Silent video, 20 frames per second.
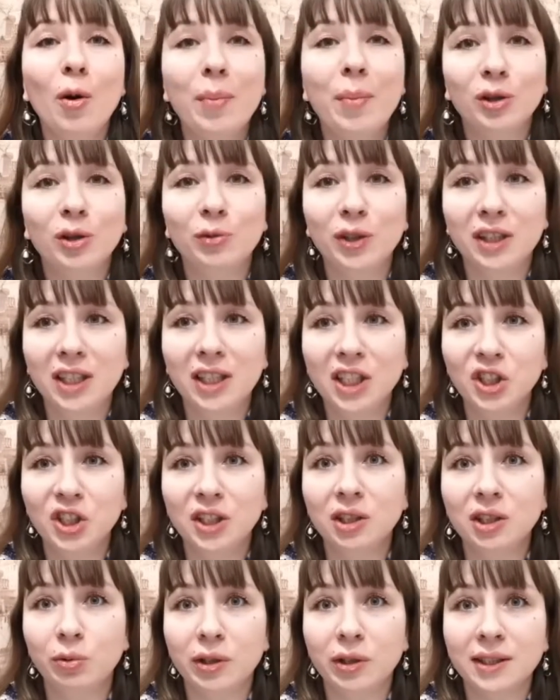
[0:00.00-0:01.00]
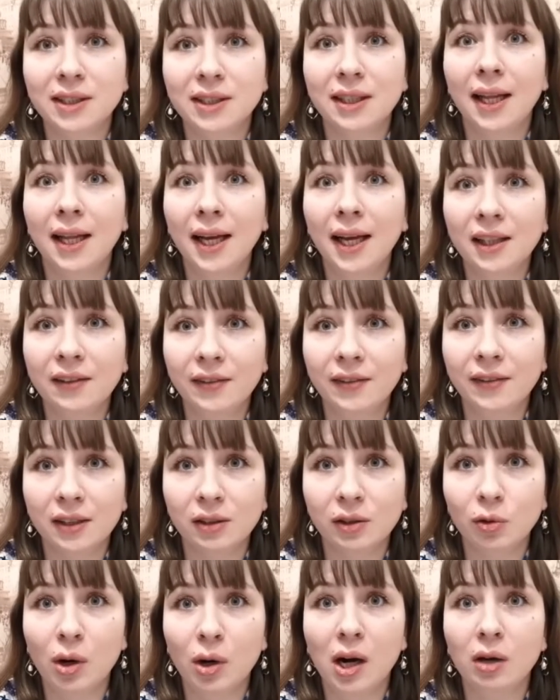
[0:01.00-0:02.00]
about we teach these words in
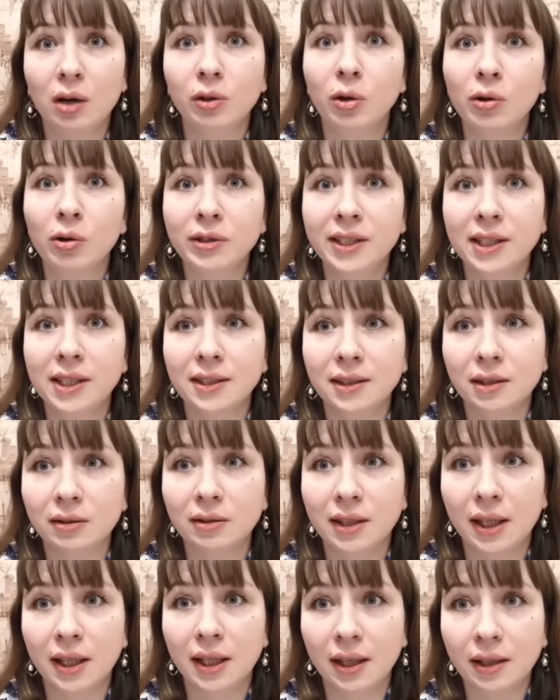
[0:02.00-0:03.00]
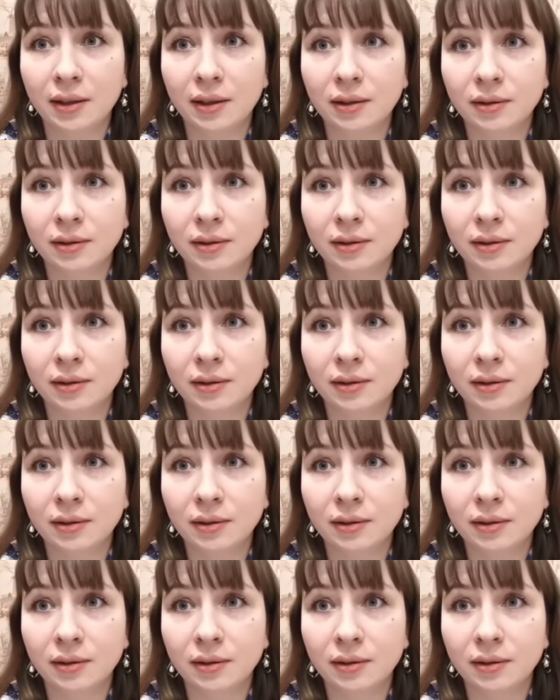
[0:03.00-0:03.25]
Latvian to our audience today?